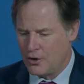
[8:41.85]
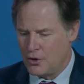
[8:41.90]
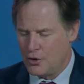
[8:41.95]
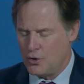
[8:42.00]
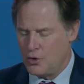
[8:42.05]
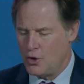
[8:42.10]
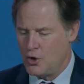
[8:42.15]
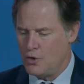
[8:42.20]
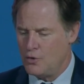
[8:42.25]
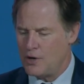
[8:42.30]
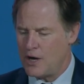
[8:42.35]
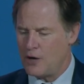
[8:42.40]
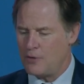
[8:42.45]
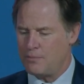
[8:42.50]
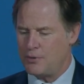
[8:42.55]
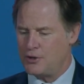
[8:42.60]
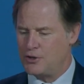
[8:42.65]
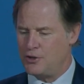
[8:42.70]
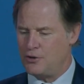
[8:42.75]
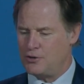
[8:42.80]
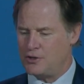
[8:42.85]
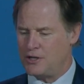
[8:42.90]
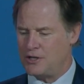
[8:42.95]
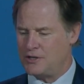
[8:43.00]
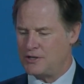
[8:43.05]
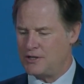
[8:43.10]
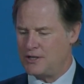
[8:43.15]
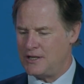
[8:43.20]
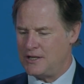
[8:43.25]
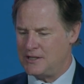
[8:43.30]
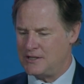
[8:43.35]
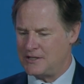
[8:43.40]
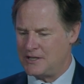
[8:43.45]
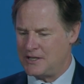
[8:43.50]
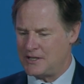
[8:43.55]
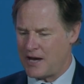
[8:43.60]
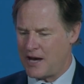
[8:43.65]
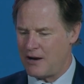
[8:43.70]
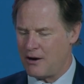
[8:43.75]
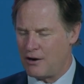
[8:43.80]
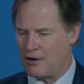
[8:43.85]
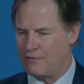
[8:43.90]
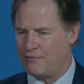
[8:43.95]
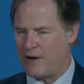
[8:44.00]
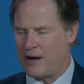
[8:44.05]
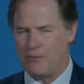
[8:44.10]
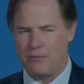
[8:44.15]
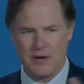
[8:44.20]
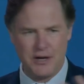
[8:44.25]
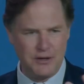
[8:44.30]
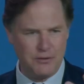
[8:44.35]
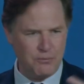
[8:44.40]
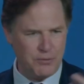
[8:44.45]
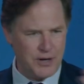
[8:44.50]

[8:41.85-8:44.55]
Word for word: who. who, now produces these these AR effects?